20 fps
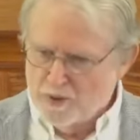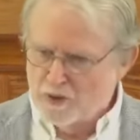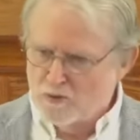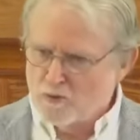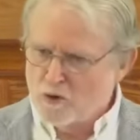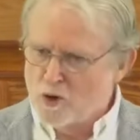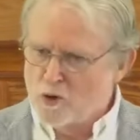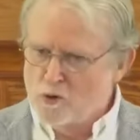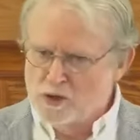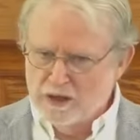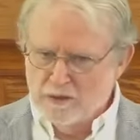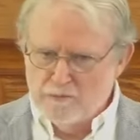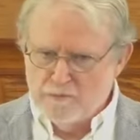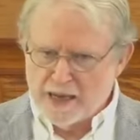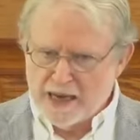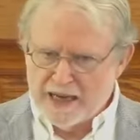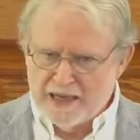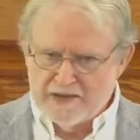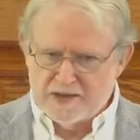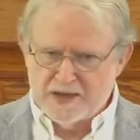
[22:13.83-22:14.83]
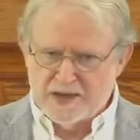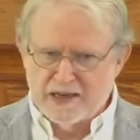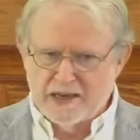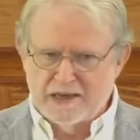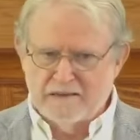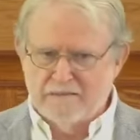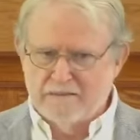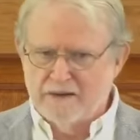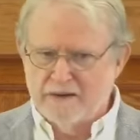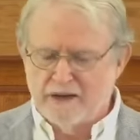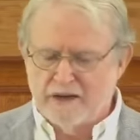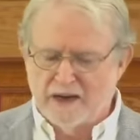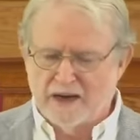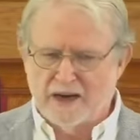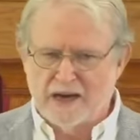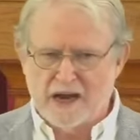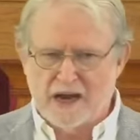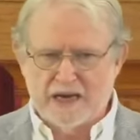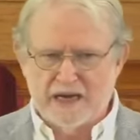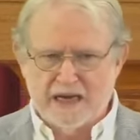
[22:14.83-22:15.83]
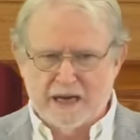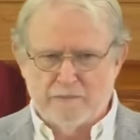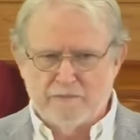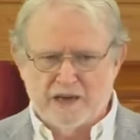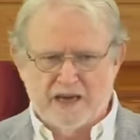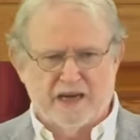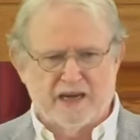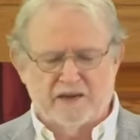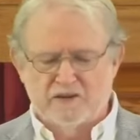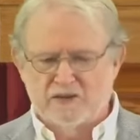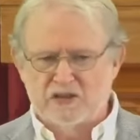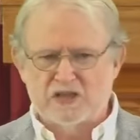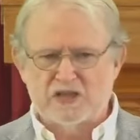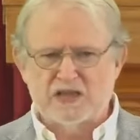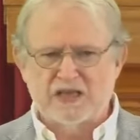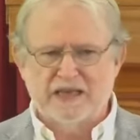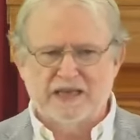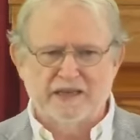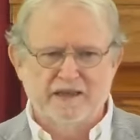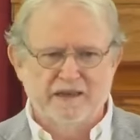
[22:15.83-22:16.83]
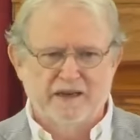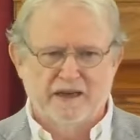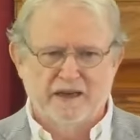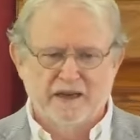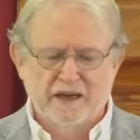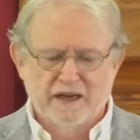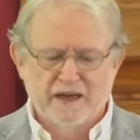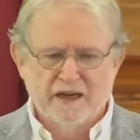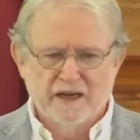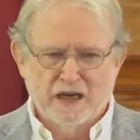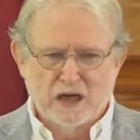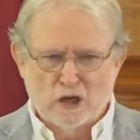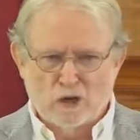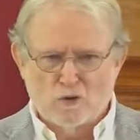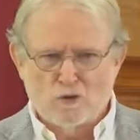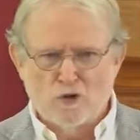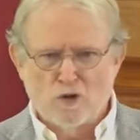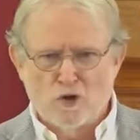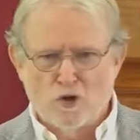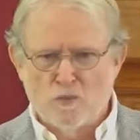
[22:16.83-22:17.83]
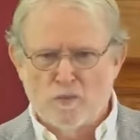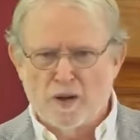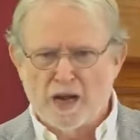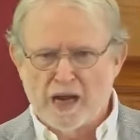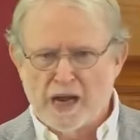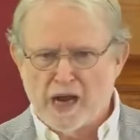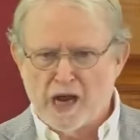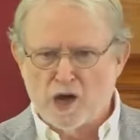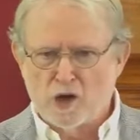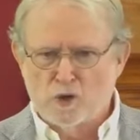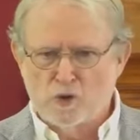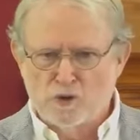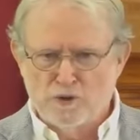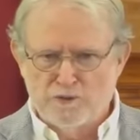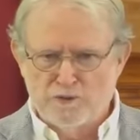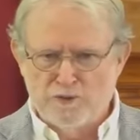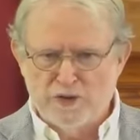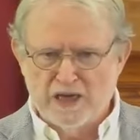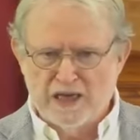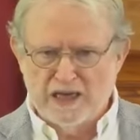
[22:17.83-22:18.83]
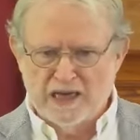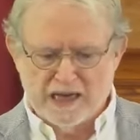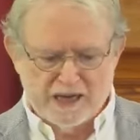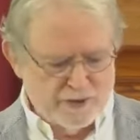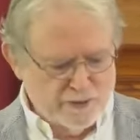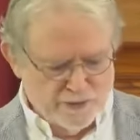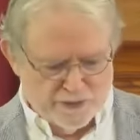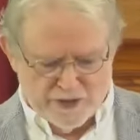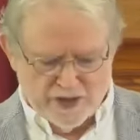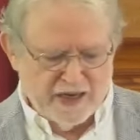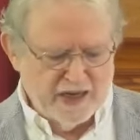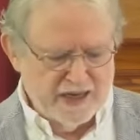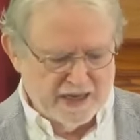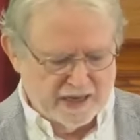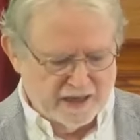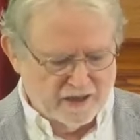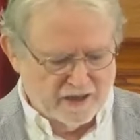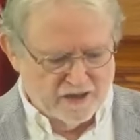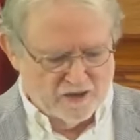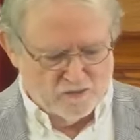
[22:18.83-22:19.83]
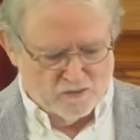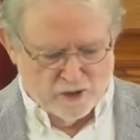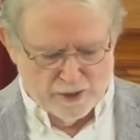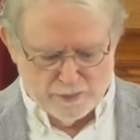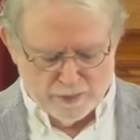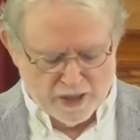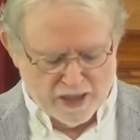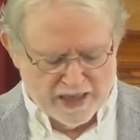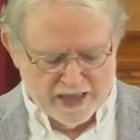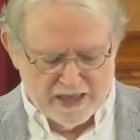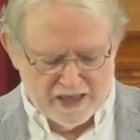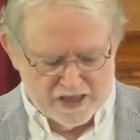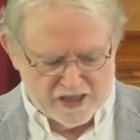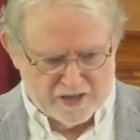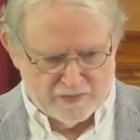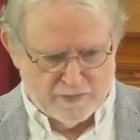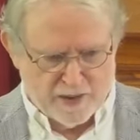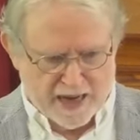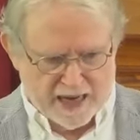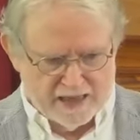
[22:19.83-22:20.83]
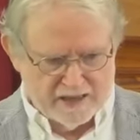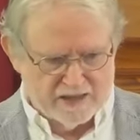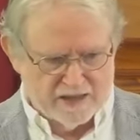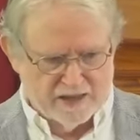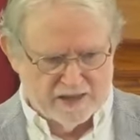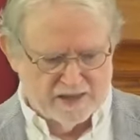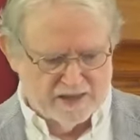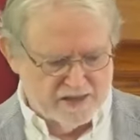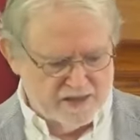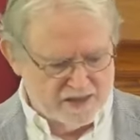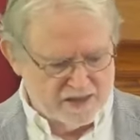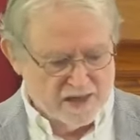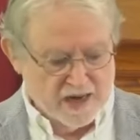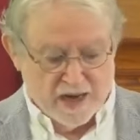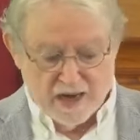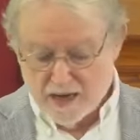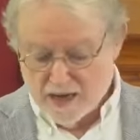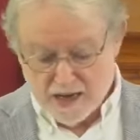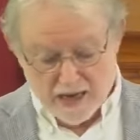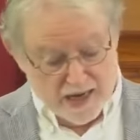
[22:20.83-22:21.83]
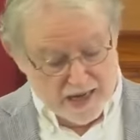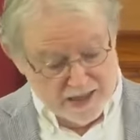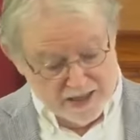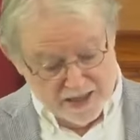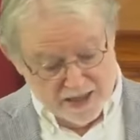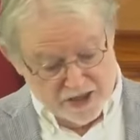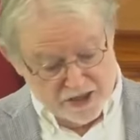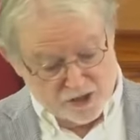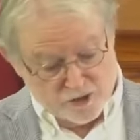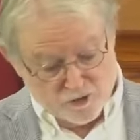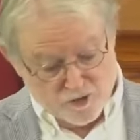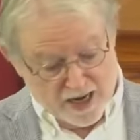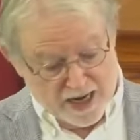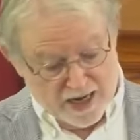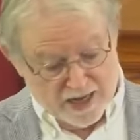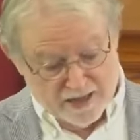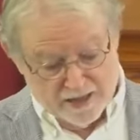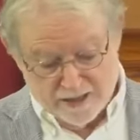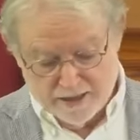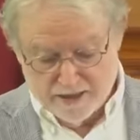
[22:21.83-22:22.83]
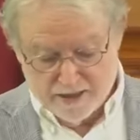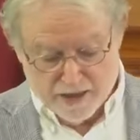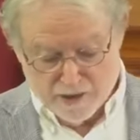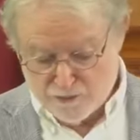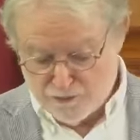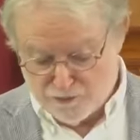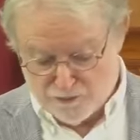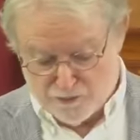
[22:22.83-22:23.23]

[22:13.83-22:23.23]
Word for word: But Roland Bainton, a guy named Kittleson, wrote a biography. I don't think it replaced Bainton's. I just read